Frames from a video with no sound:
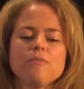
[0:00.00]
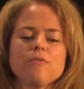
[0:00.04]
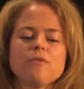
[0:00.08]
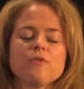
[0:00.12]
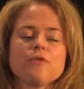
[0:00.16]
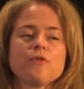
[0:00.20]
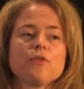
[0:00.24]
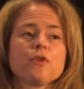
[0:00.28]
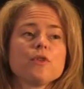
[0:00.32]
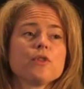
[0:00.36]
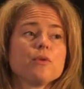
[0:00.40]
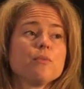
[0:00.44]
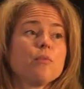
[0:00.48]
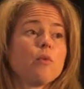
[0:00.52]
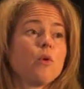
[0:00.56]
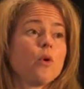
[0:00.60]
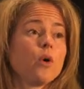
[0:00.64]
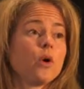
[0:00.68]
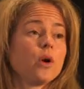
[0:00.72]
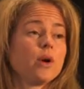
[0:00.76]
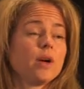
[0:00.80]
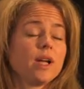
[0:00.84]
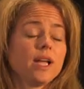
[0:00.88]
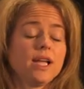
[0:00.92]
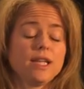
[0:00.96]

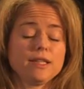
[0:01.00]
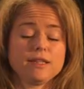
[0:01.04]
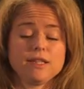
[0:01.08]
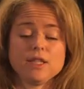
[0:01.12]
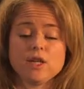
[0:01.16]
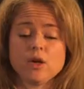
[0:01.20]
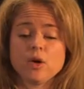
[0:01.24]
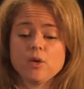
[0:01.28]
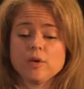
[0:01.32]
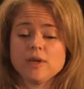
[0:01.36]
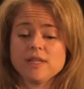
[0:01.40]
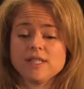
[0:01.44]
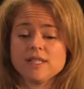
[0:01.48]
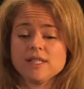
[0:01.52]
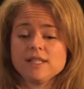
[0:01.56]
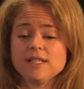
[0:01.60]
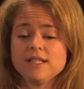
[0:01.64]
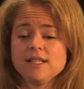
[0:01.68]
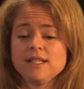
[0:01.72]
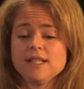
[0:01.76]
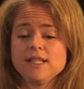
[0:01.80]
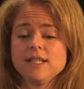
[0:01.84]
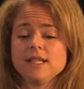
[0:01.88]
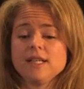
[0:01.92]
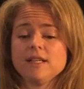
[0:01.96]
Furthermore, at the
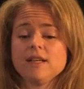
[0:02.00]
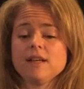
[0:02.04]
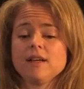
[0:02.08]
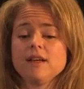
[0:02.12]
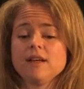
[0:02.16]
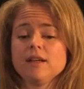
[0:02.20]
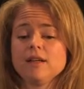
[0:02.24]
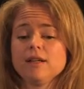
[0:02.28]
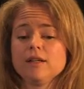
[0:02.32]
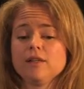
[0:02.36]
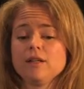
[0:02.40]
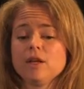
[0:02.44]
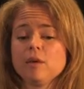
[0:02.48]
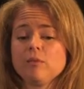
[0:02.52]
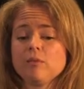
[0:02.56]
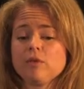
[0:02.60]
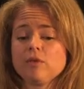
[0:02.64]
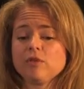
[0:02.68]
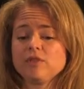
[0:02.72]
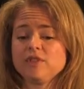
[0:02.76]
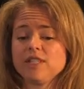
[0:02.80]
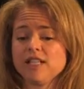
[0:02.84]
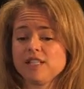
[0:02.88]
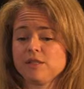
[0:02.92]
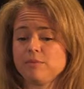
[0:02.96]
OECD, a number
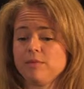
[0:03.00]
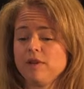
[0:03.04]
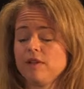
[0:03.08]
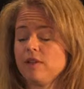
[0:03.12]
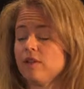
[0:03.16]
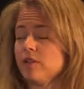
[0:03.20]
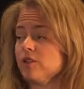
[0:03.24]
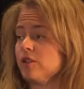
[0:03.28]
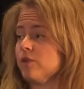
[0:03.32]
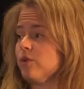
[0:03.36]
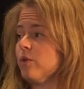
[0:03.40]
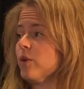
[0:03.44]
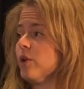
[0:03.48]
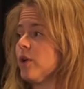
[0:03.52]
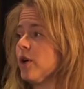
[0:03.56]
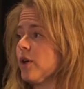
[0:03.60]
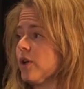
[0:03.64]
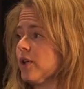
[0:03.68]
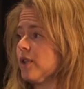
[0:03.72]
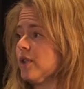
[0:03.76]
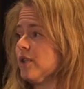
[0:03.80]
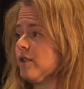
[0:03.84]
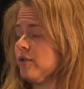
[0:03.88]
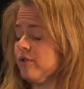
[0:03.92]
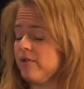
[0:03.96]
of test methods
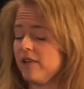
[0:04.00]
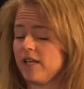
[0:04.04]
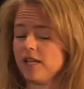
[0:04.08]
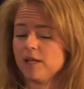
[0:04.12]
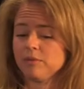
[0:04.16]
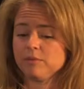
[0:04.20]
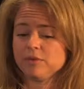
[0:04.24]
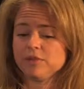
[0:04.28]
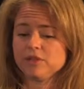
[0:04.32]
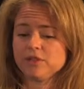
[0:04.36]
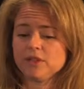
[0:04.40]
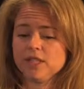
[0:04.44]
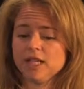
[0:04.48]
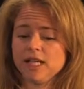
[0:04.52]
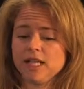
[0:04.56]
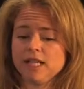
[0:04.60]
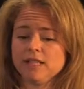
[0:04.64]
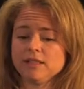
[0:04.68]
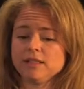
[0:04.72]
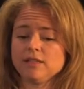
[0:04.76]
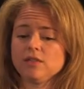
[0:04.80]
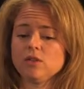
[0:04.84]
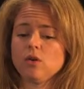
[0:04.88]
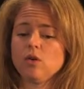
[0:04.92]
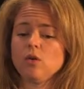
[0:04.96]
were developed
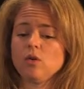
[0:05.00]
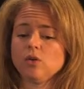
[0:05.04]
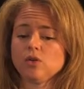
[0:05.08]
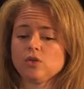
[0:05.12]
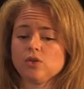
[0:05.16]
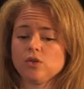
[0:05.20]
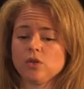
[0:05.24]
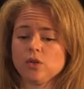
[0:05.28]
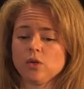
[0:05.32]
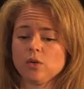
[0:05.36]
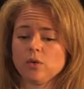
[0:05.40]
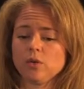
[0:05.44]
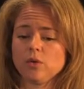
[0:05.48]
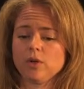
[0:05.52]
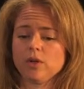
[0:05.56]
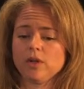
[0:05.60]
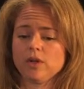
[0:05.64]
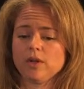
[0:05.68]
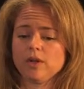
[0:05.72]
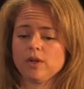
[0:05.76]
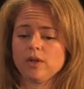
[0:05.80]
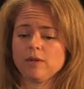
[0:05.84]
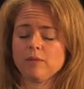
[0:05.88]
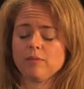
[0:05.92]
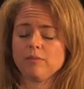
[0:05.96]
and also,
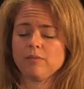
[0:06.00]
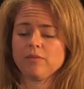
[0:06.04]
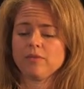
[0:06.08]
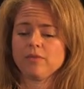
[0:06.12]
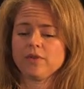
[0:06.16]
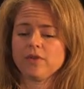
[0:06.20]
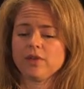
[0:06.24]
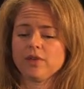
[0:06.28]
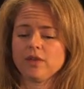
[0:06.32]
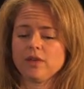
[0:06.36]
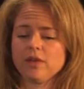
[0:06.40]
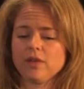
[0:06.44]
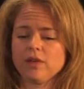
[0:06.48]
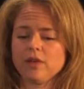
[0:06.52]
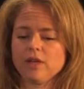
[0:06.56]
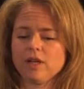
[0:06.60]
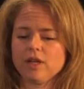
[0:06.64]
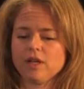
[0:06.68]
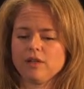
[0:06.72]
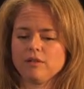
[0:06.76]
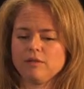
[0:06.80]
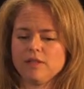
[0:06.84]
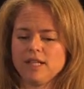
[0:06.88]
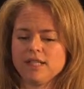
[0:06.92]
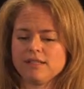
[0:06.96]

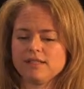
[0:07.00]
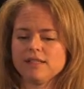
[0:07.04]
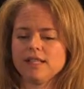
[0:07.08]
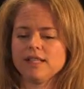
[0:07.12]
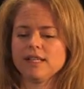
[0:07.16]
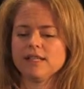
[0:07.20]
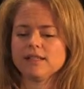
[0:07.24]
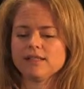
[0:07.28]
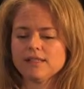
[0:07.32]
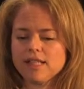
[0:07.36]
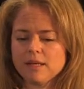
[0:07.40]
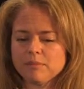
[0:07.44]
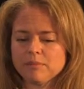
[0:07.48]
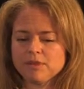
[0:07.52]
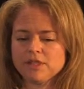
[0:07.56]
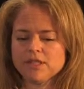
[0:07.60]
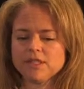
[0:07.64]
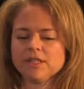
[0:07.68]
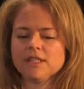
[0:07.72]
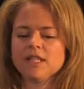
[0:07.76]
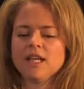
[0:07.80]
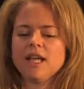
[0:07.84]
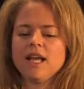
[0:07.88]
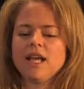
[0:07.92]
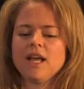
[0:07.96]
let's say, accepted